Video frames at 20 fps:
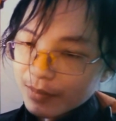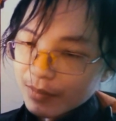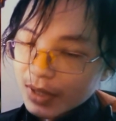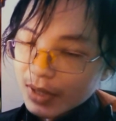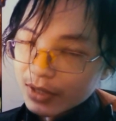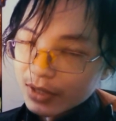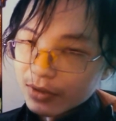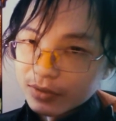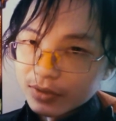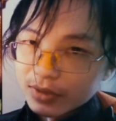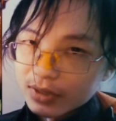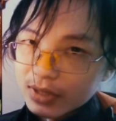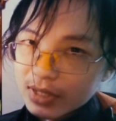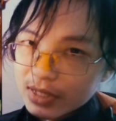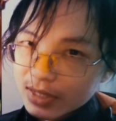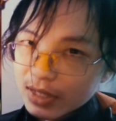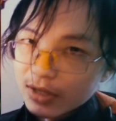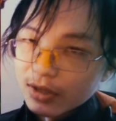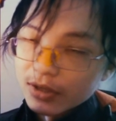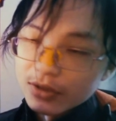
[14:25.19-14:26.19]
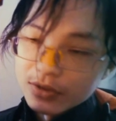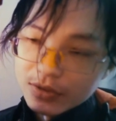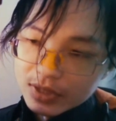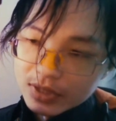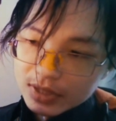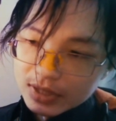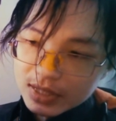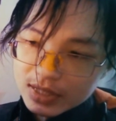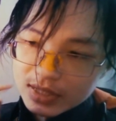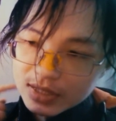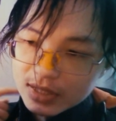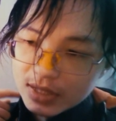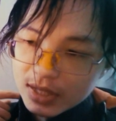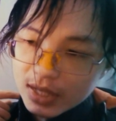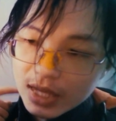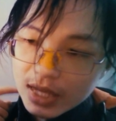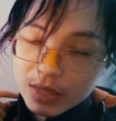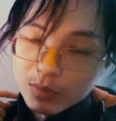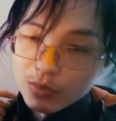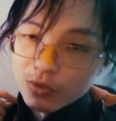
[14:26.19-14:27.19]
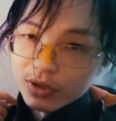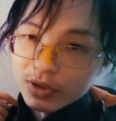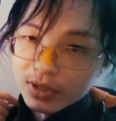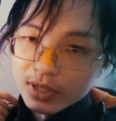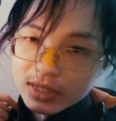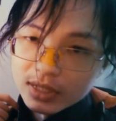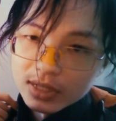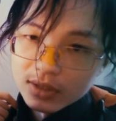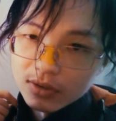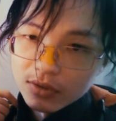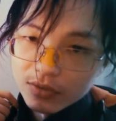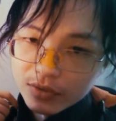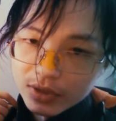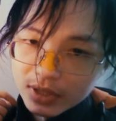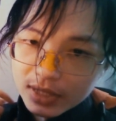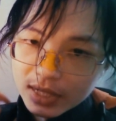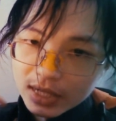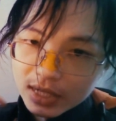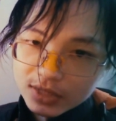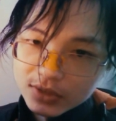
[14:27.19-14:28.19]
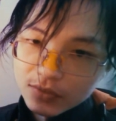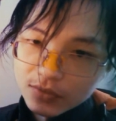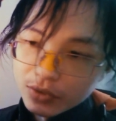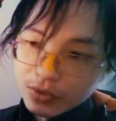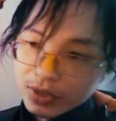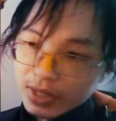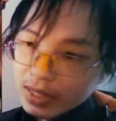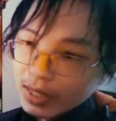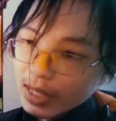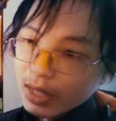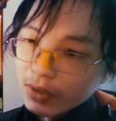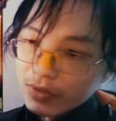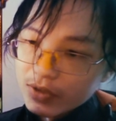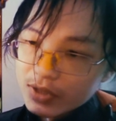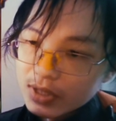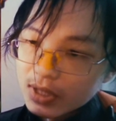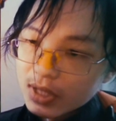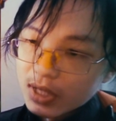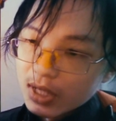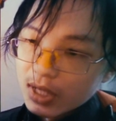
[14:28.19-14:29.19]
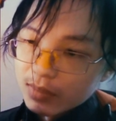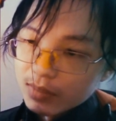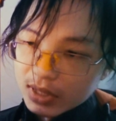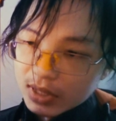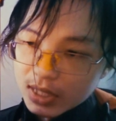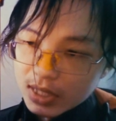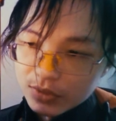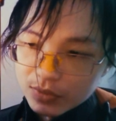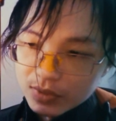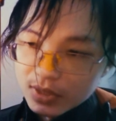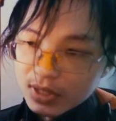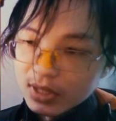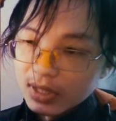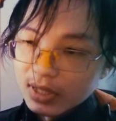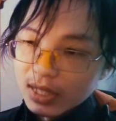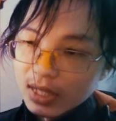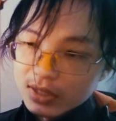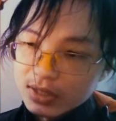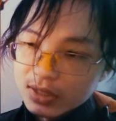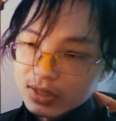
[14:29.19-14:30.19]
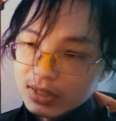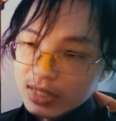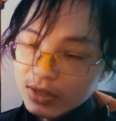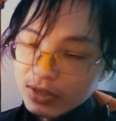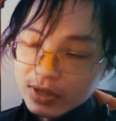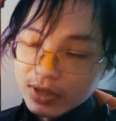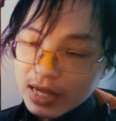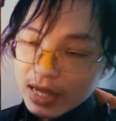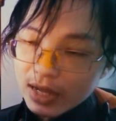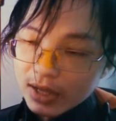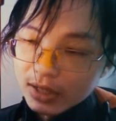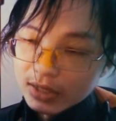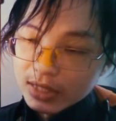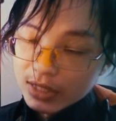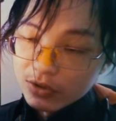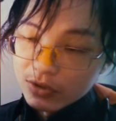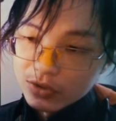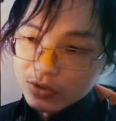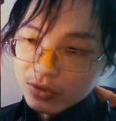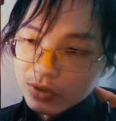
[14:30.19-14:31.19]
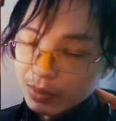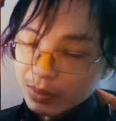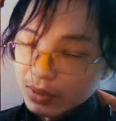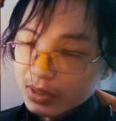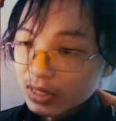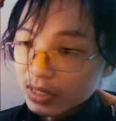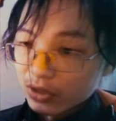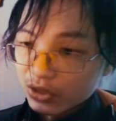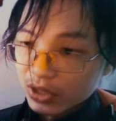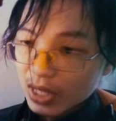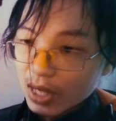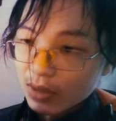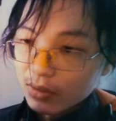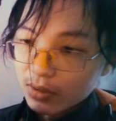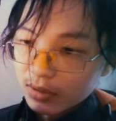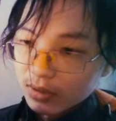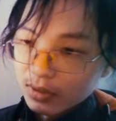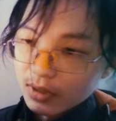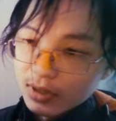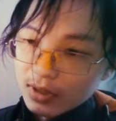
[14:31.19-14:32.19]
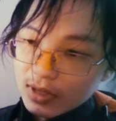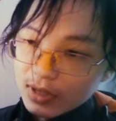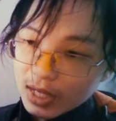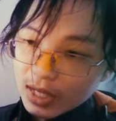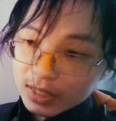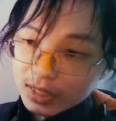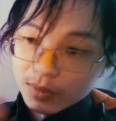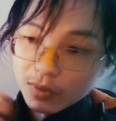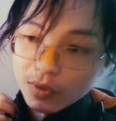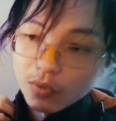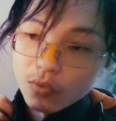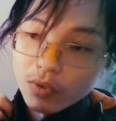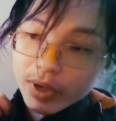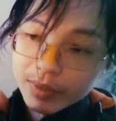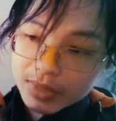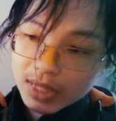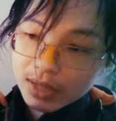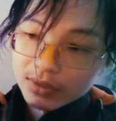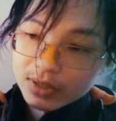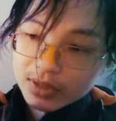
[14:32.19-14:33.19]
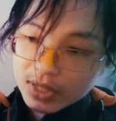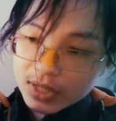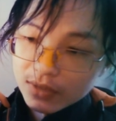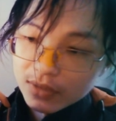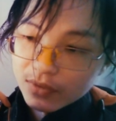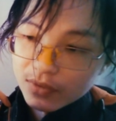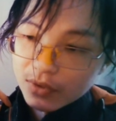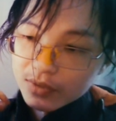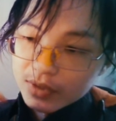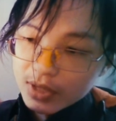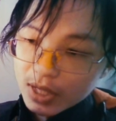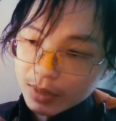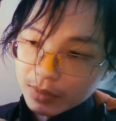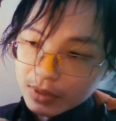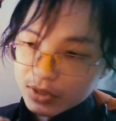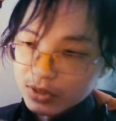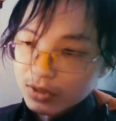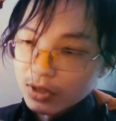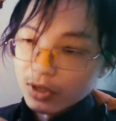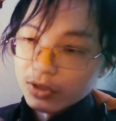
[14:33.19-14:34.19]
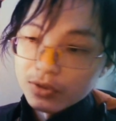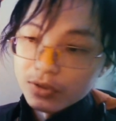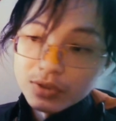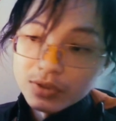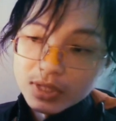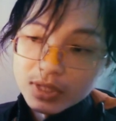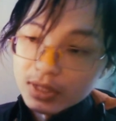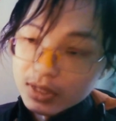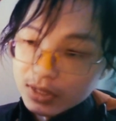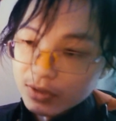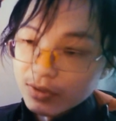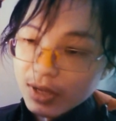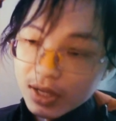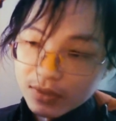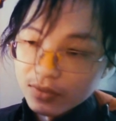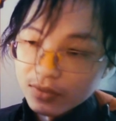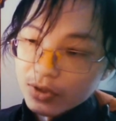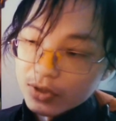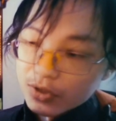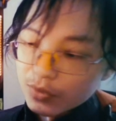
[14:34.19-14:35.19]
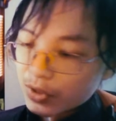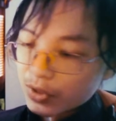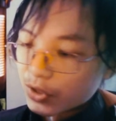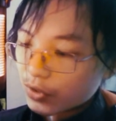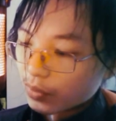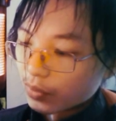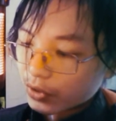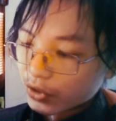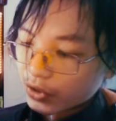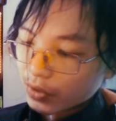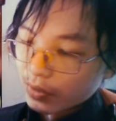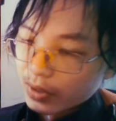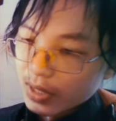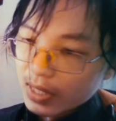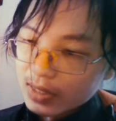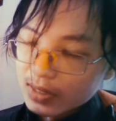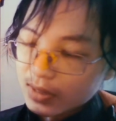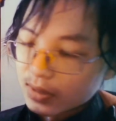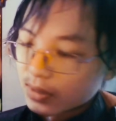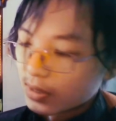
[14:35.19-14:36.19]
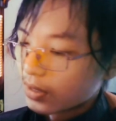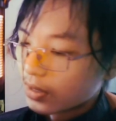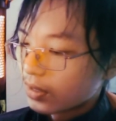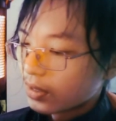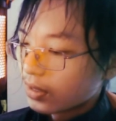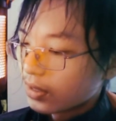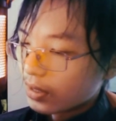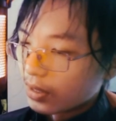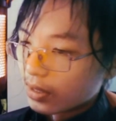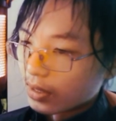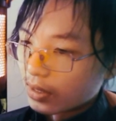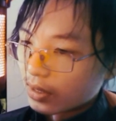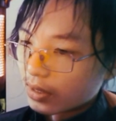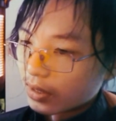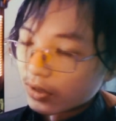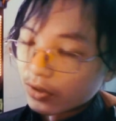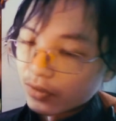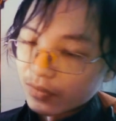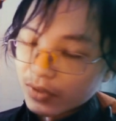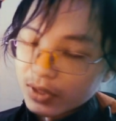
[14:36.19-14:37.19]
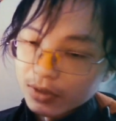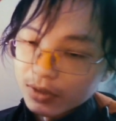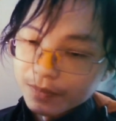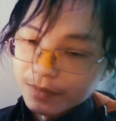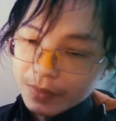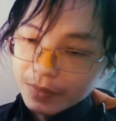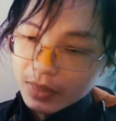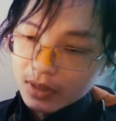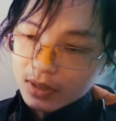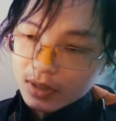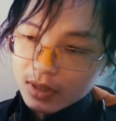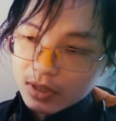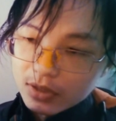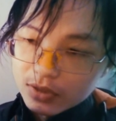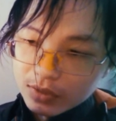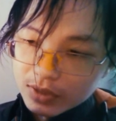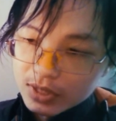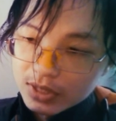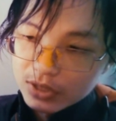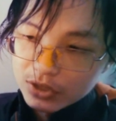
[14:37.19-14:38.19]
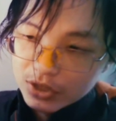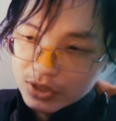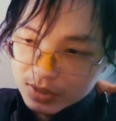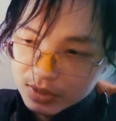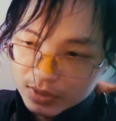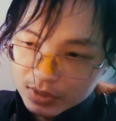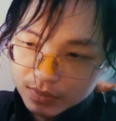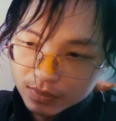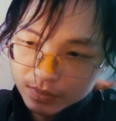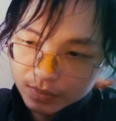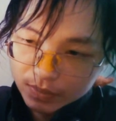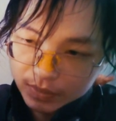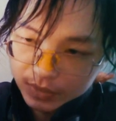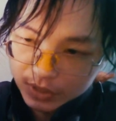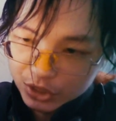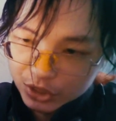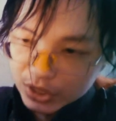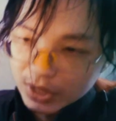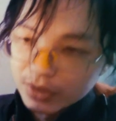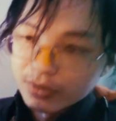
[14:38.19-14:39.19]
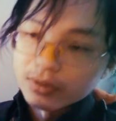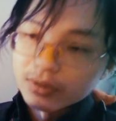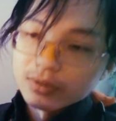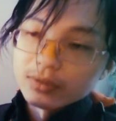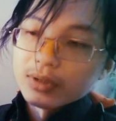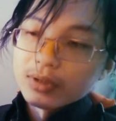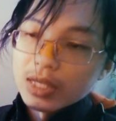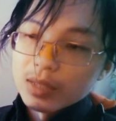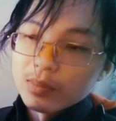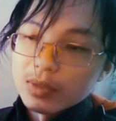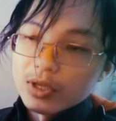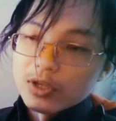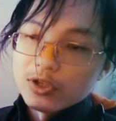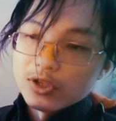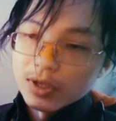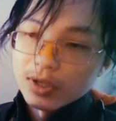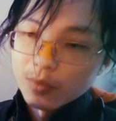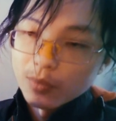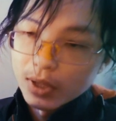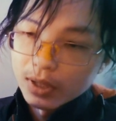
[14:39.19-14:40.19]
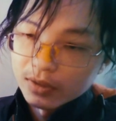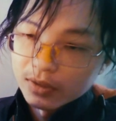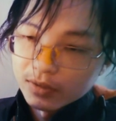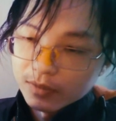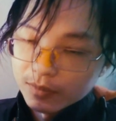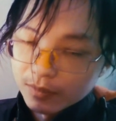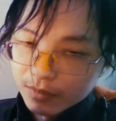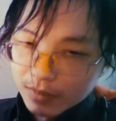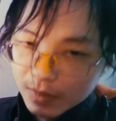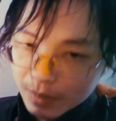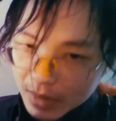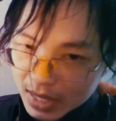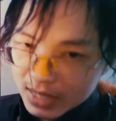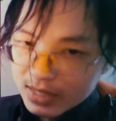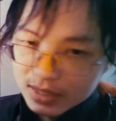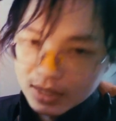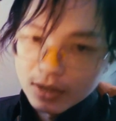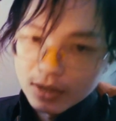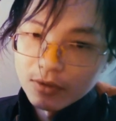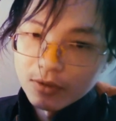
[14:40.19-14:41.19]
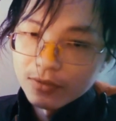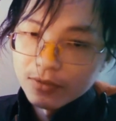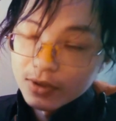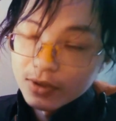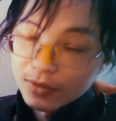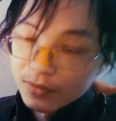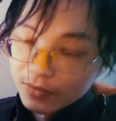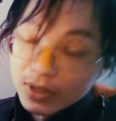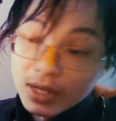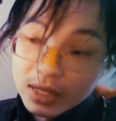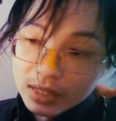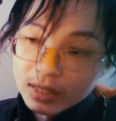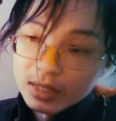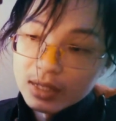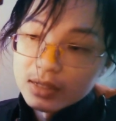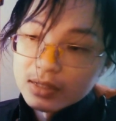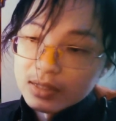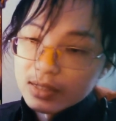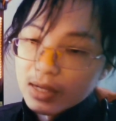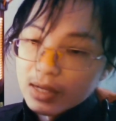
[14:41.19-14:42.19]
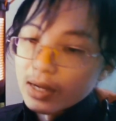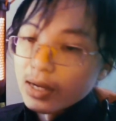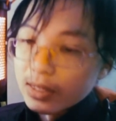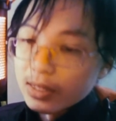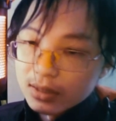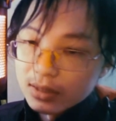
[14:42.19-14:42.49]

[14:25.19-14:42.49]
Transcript: I don't intend on using this any more than over the next 48 hours, because within the next day or two, I'm going to take a shower and then I'm going to wipe down this headphone. I'm going to start using the new headphones, which we'll showcase in another video. So this is just the general image, myself fitting inside